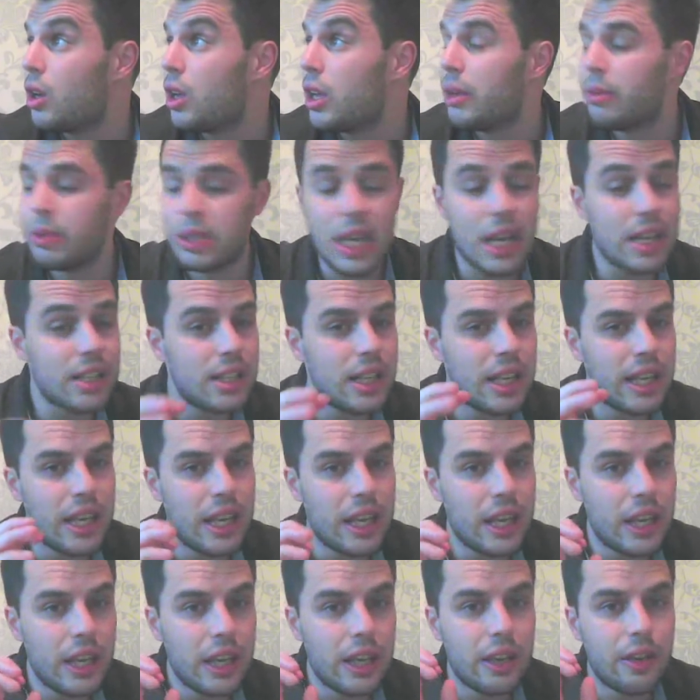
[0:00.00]
it was
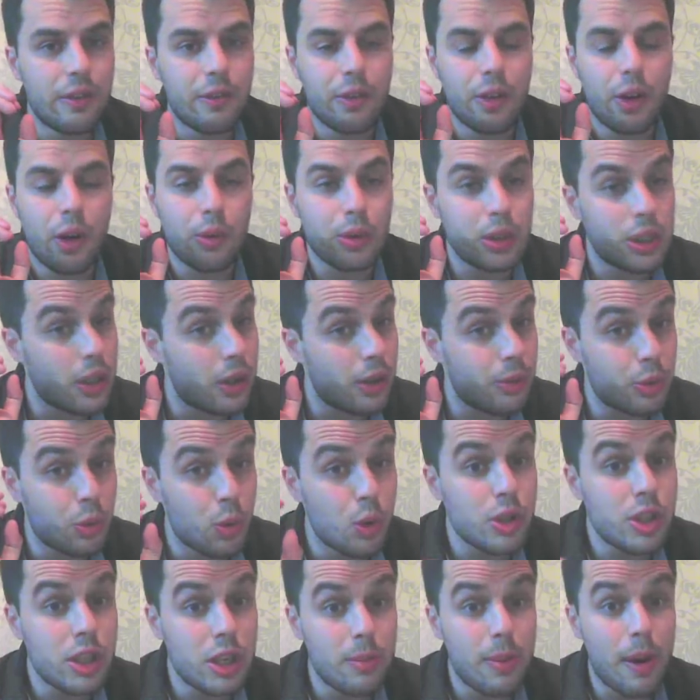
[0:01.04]
actually, I was
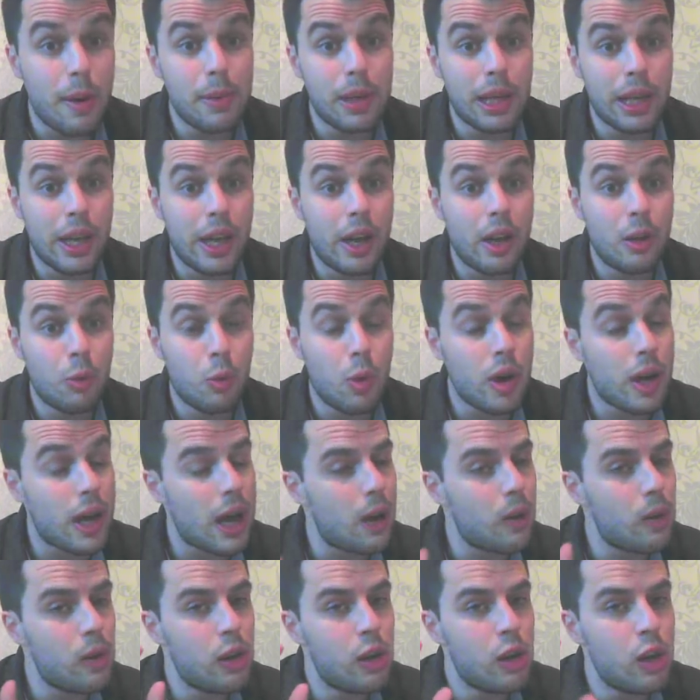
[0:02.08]
watching the public
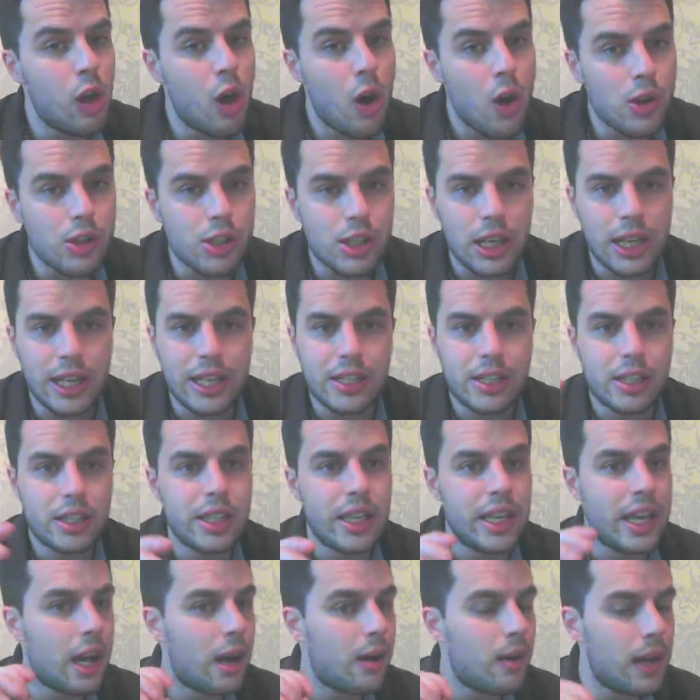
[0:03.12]
workout largely to
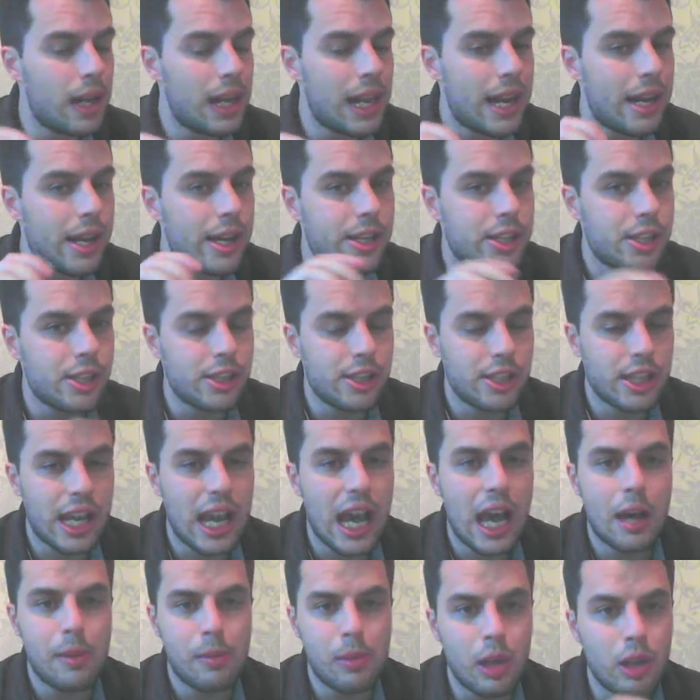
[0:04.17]
see how Helenius and
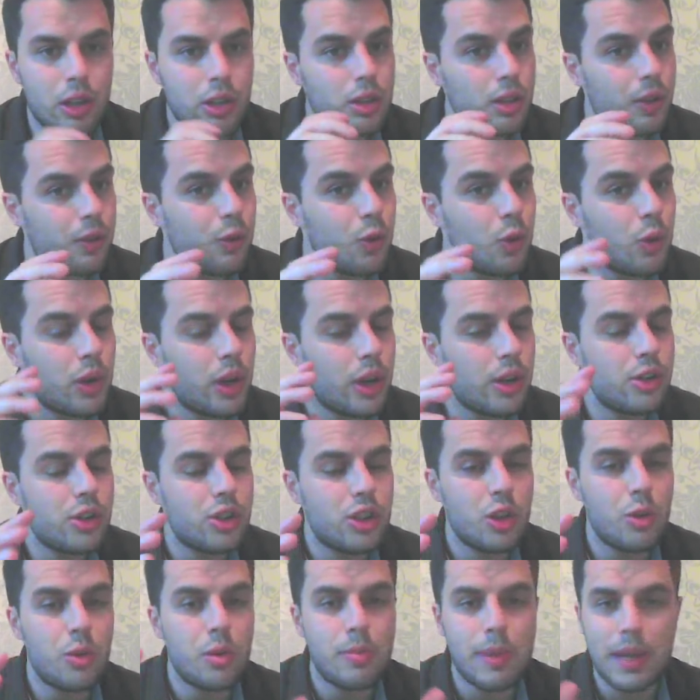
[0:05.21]
Takam looked. I thought those
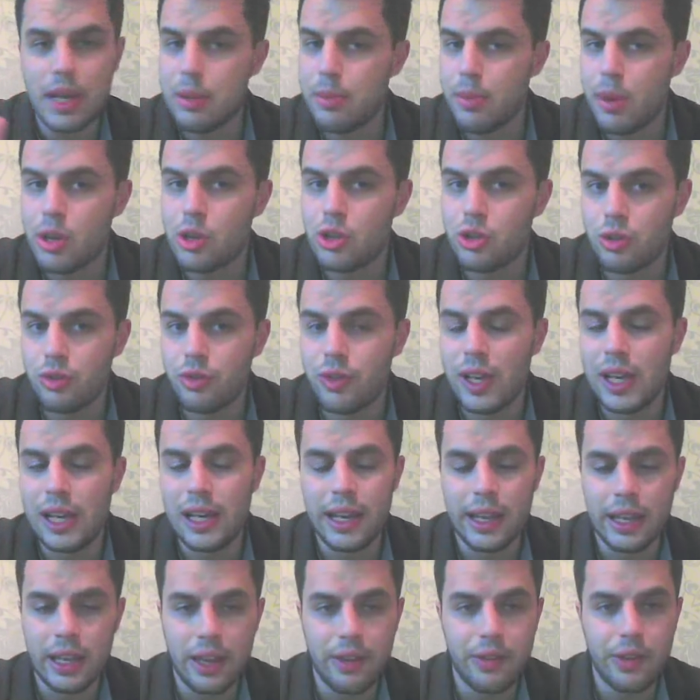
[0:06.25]
two would be the most
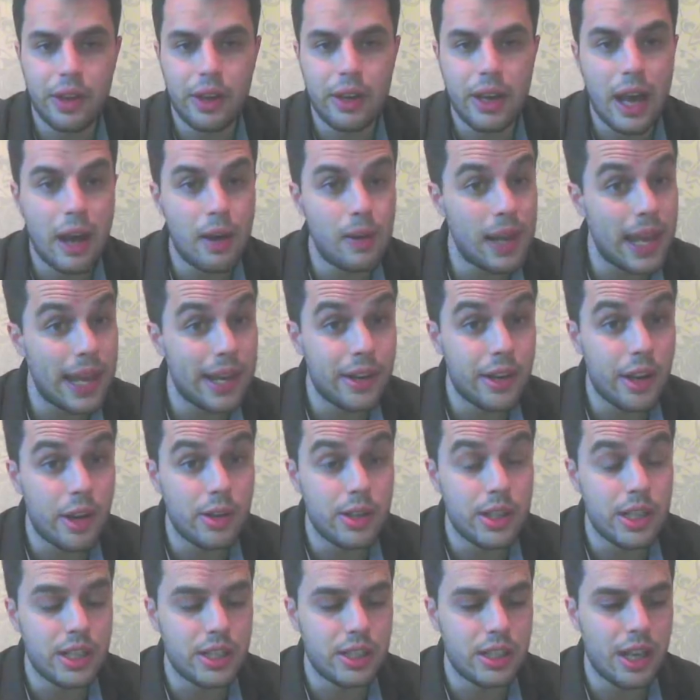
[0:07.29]
revealing given how late
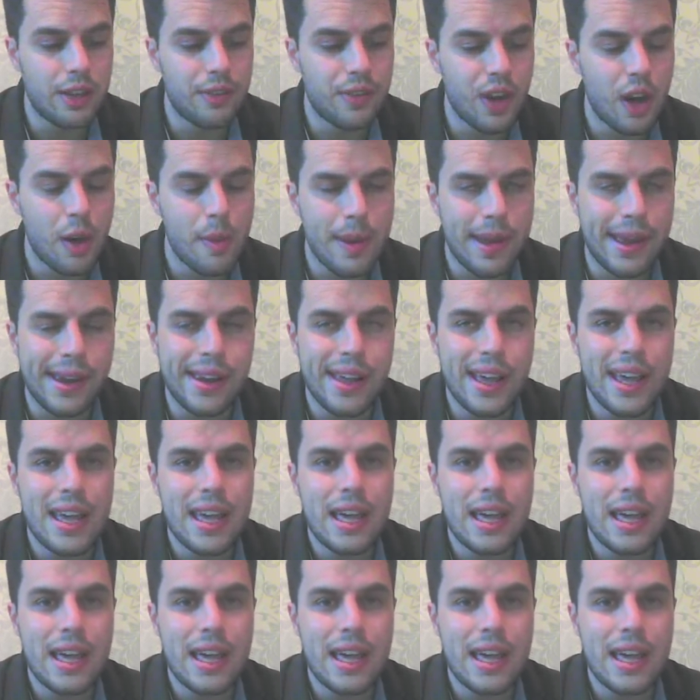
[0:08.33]
notice they've come in.